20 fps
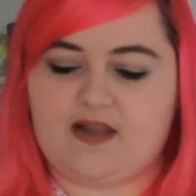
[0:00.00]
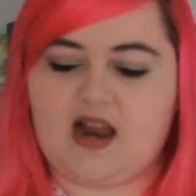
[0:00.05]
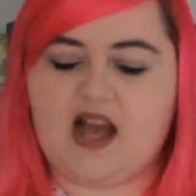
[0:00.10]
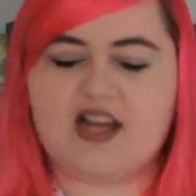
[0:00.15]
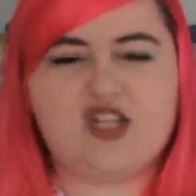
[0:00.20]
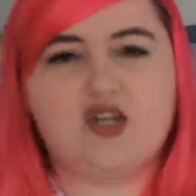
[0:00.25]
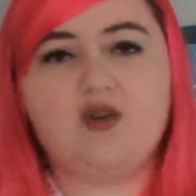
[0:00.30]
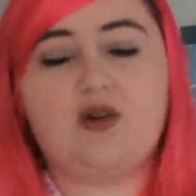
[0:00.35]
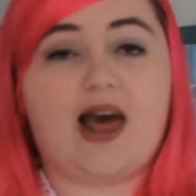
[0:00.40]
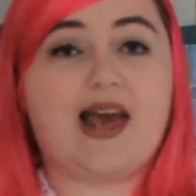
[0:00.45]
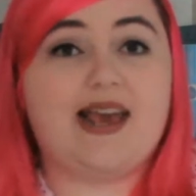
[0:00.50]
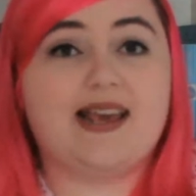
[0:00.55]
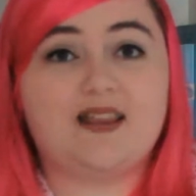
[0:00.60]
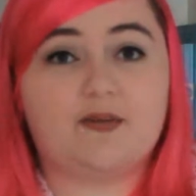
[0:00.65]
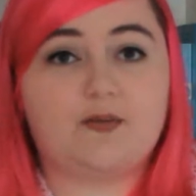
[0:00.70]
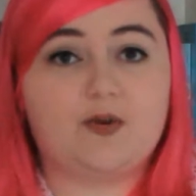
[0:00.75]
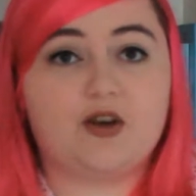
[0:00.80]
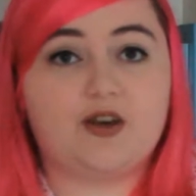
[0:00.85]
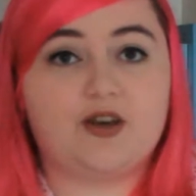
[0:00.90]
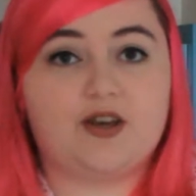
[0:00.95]
I do like
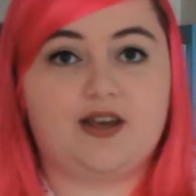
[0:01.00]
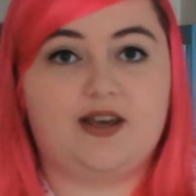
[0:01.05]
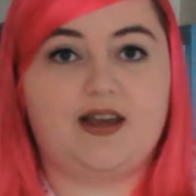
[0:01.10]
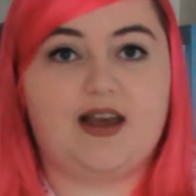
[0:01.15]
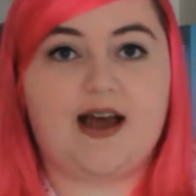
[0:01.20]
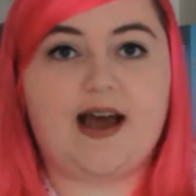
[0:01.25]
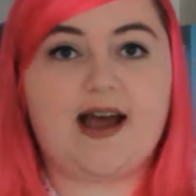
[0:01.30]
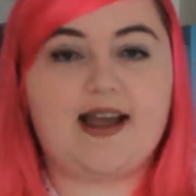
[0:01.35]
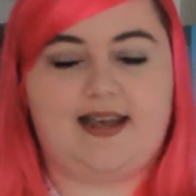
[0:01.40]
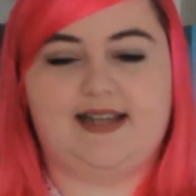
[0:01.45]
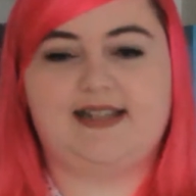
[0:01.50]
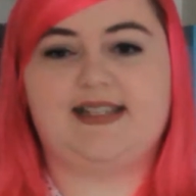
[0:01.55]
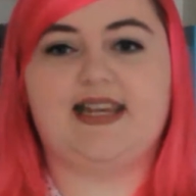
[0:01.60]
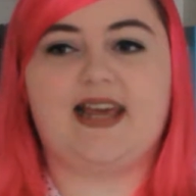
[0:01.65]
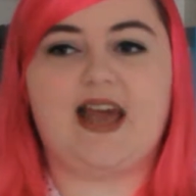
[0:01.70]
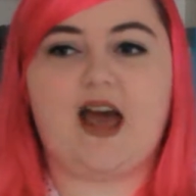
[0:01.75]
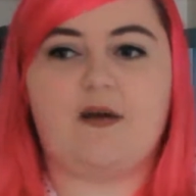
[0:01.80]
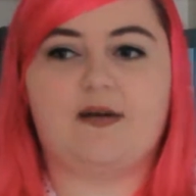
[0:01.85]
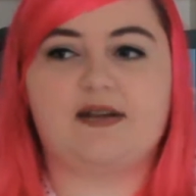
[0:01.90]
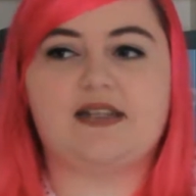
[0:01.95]
the book. I can
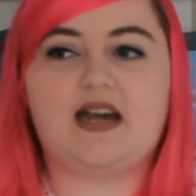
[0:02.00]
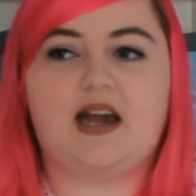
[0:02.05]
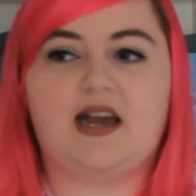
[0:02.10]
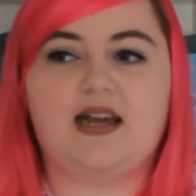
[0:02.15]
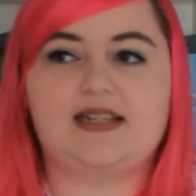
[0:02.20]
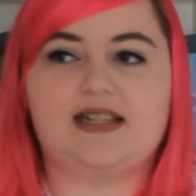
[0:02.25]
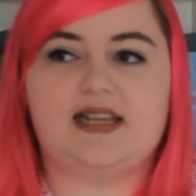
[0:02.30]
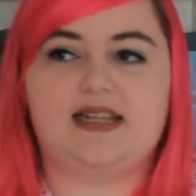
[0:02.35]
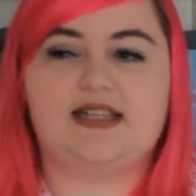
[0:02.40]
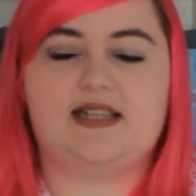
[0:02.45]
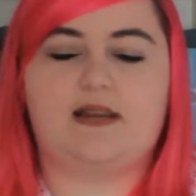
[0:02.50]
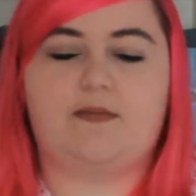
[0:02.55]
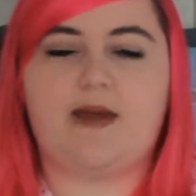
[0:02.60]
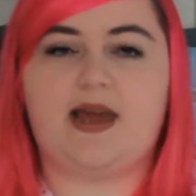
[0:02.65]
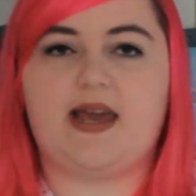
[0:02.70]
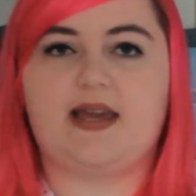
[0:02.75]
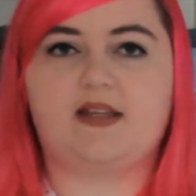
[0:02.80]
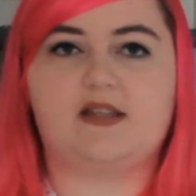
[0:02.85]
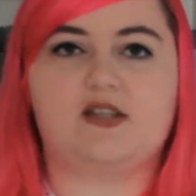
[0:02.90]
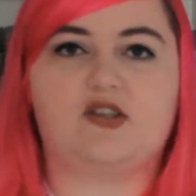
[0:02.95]
see how it ties into the
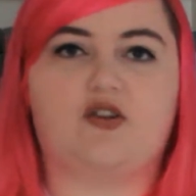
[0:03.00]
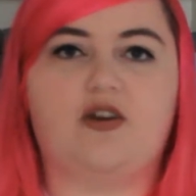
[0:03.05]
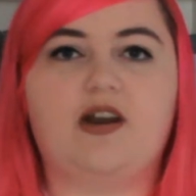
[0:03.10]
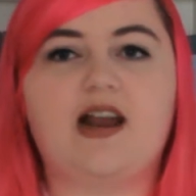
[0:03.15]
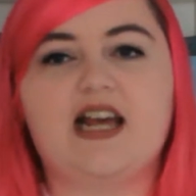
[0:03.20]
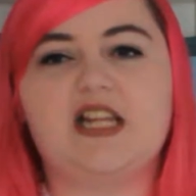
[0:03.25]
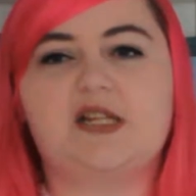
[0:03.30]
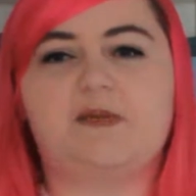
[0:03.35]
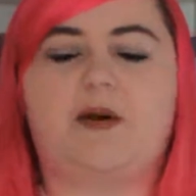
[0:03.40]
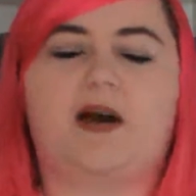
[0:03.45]
main storylines,